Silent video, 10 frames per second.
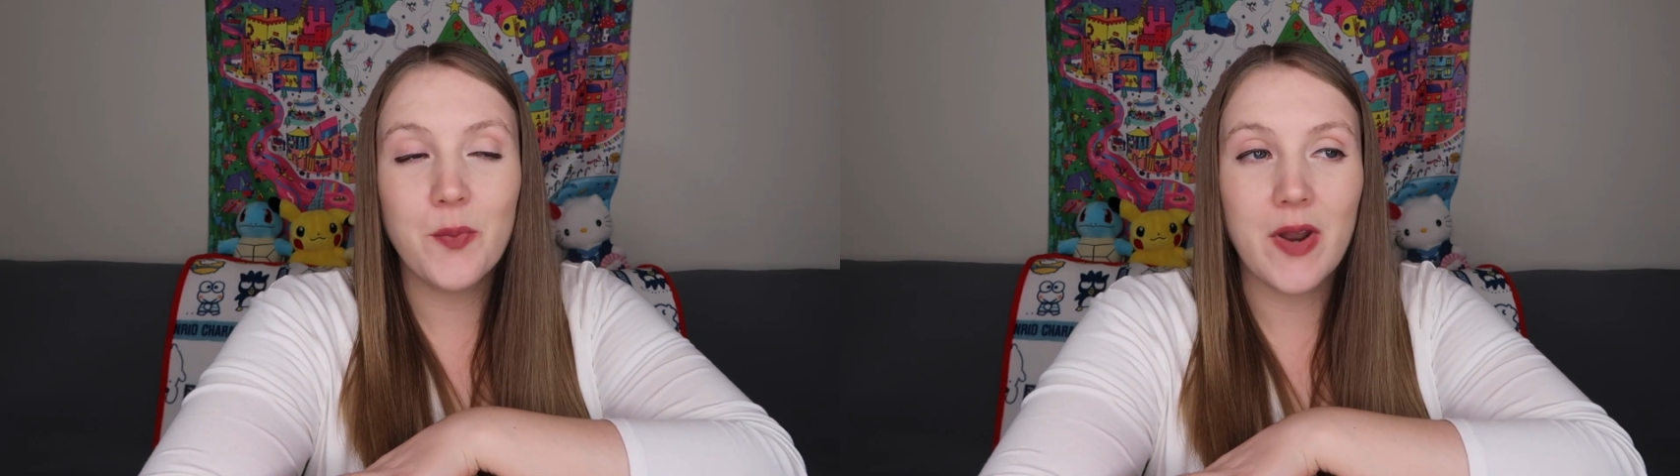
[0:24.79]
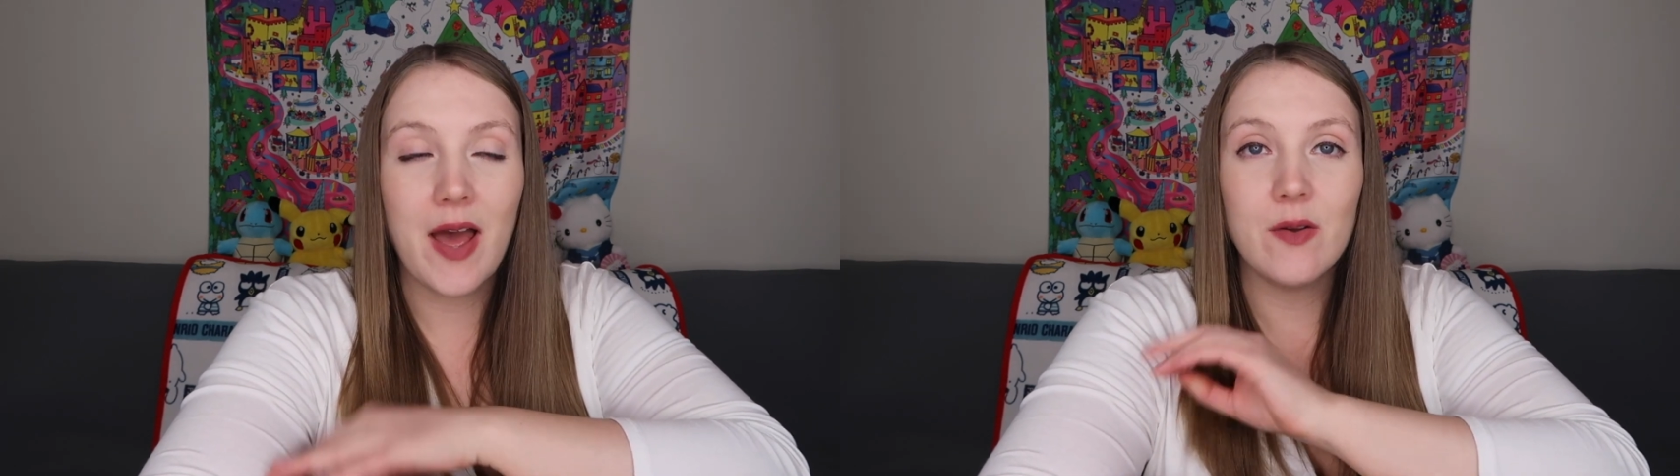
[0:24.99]

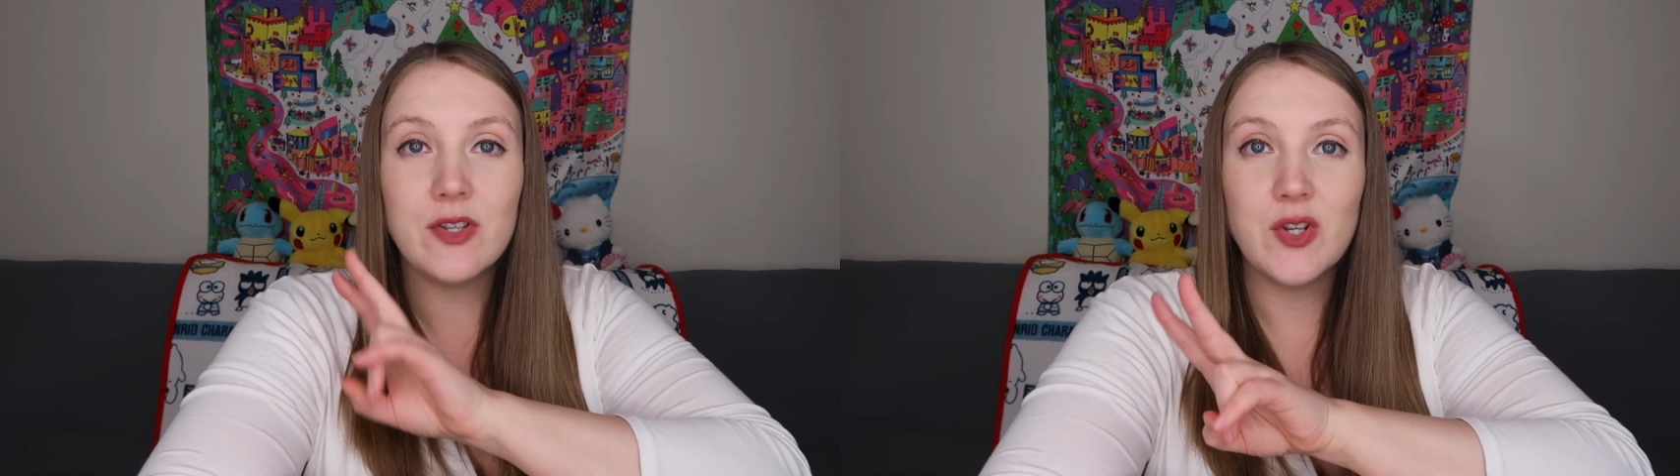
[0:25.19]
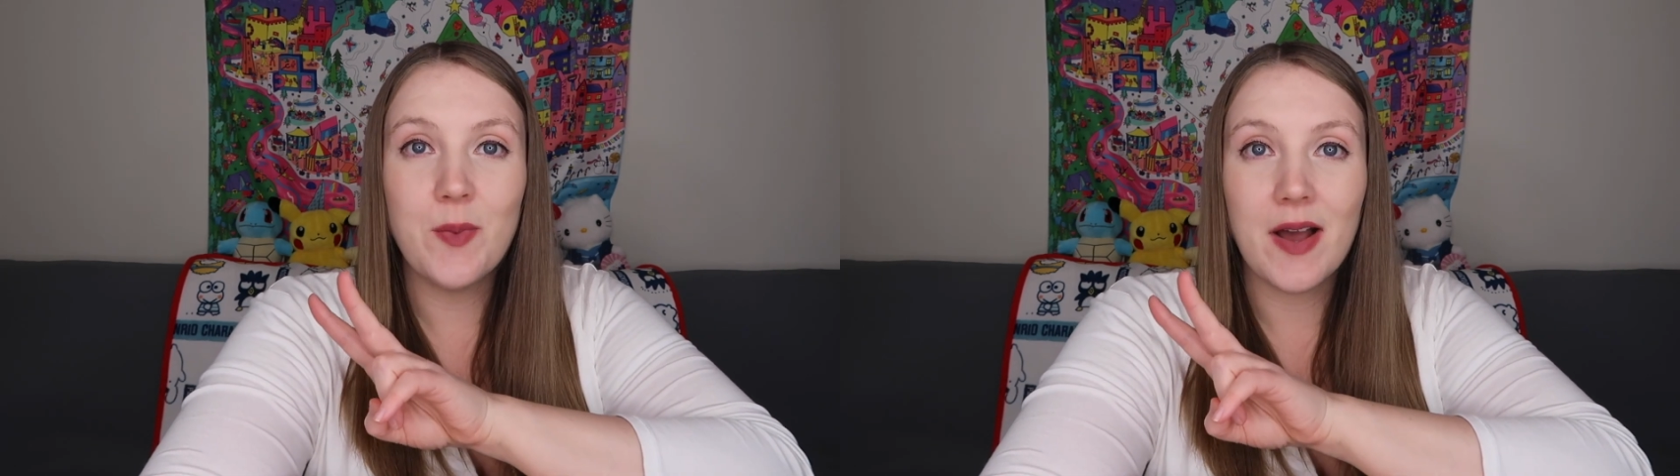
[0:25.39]
put
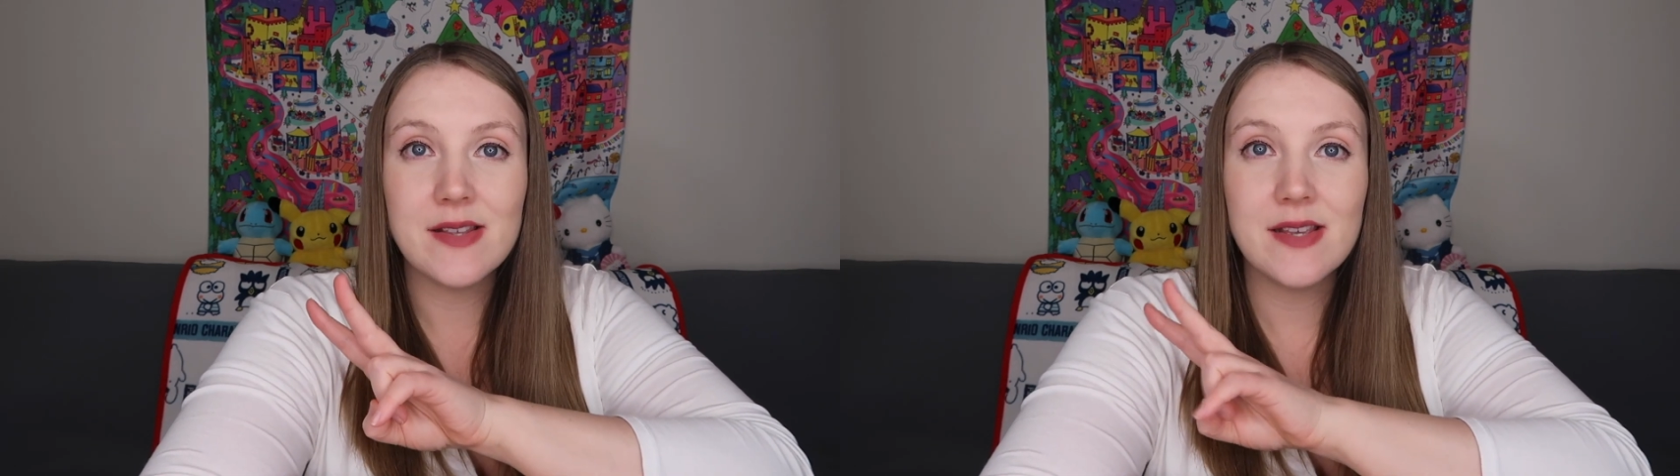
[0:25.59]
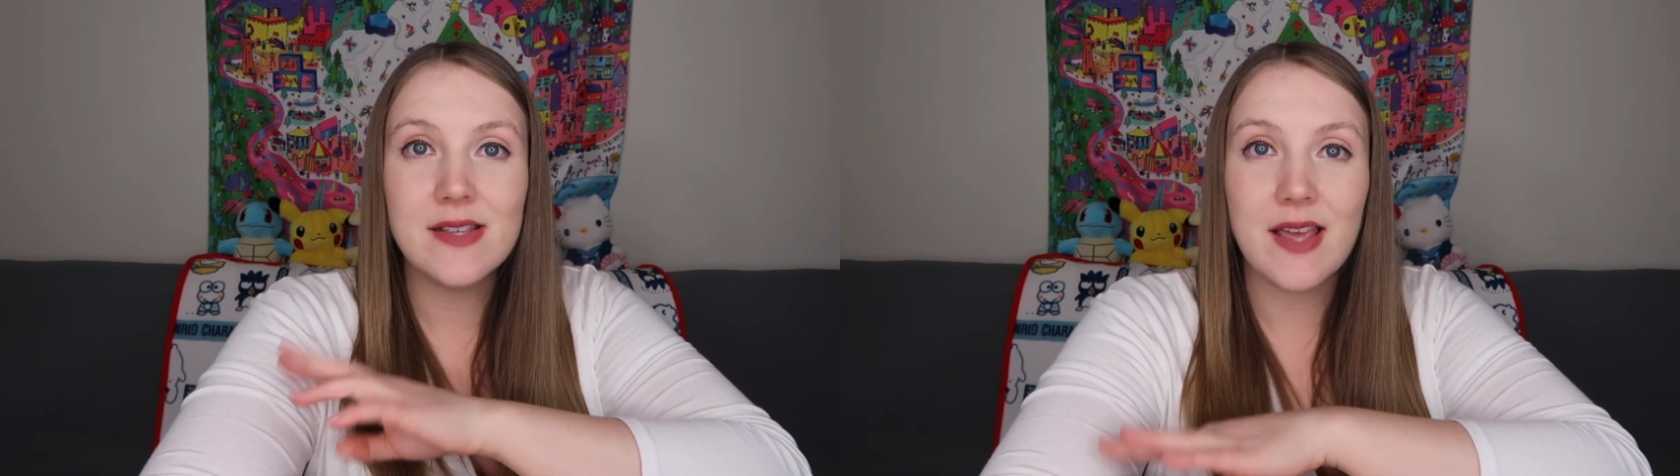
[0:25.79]
out 2
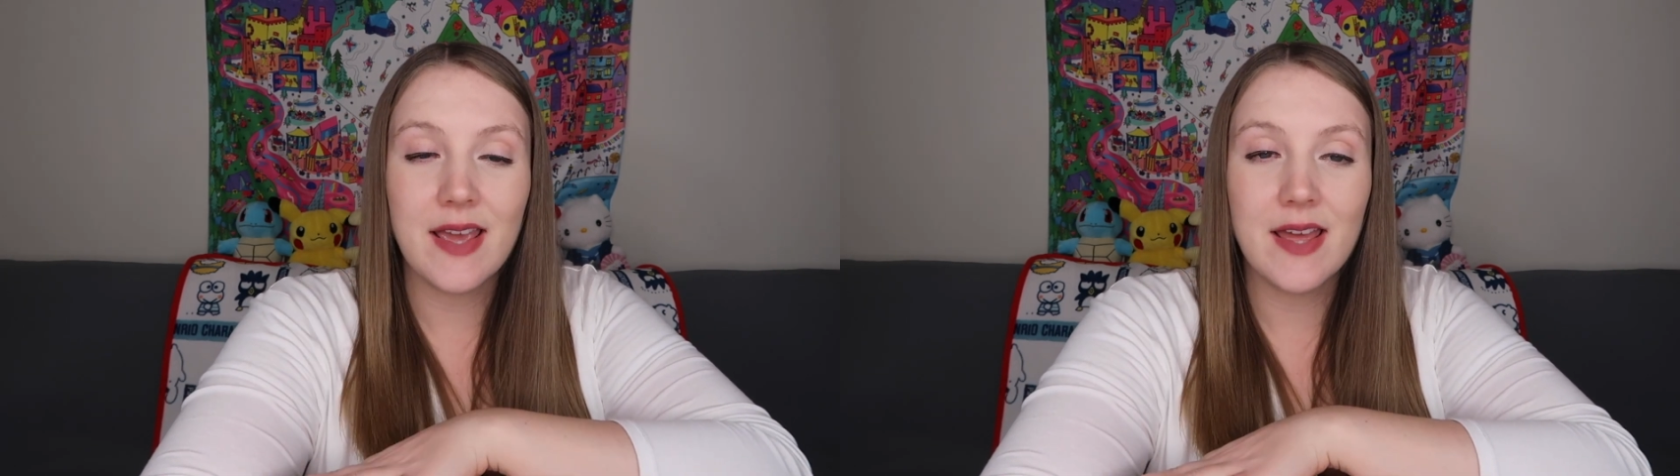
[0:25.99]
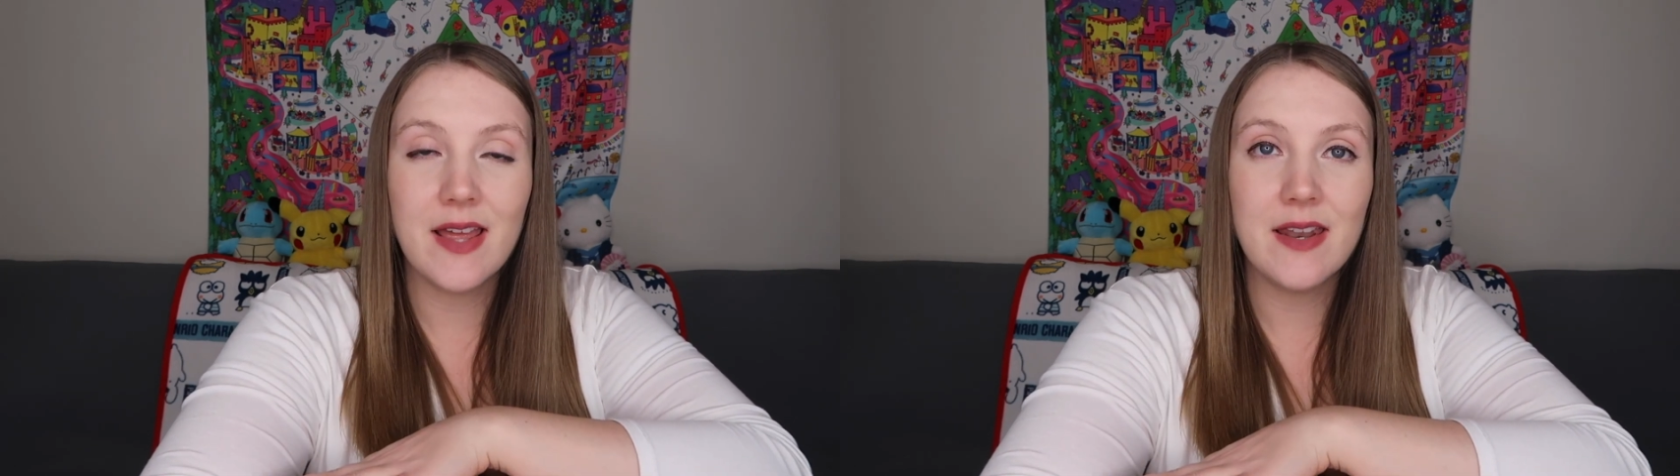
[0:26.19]
boxes,
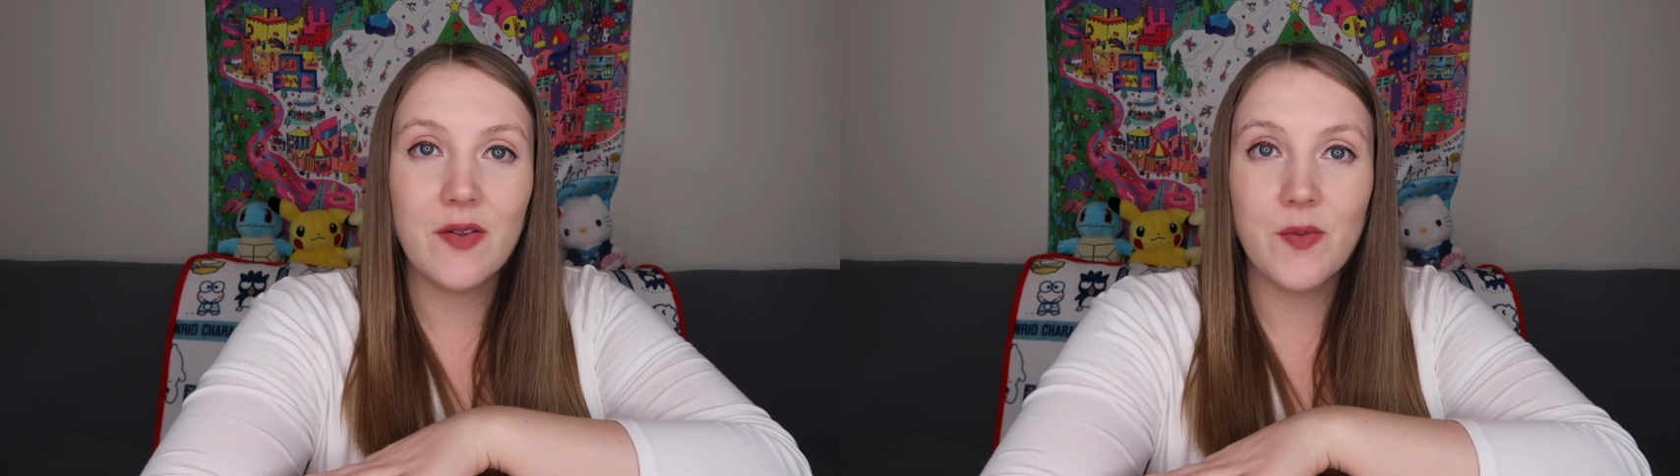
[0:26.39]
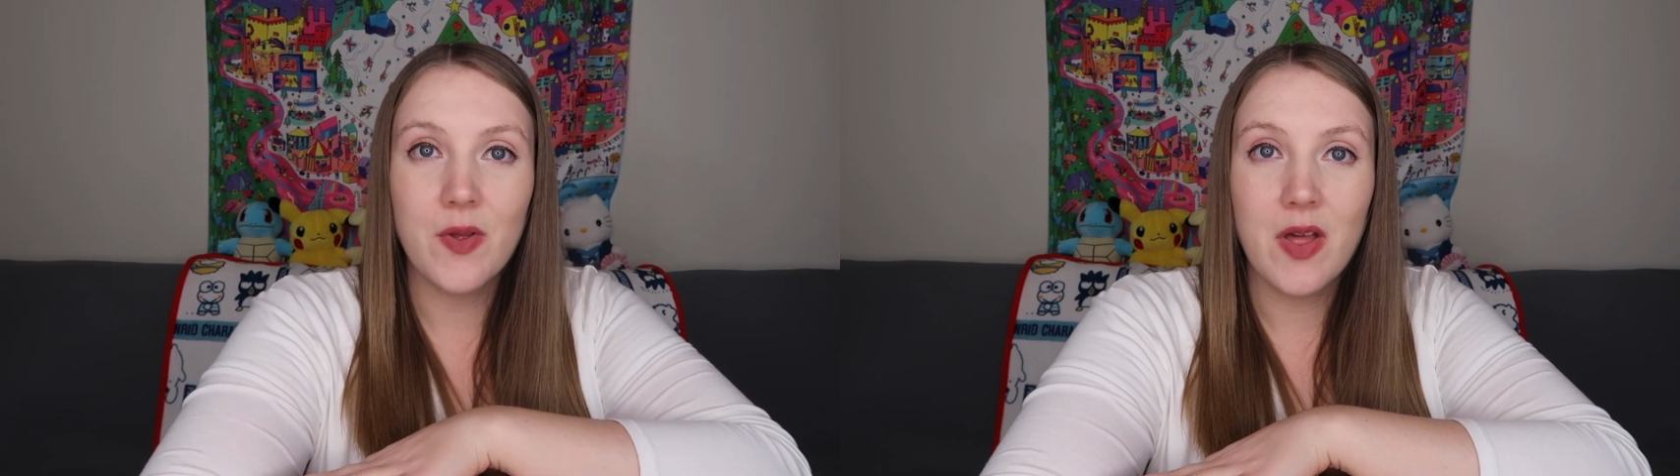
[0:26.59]
and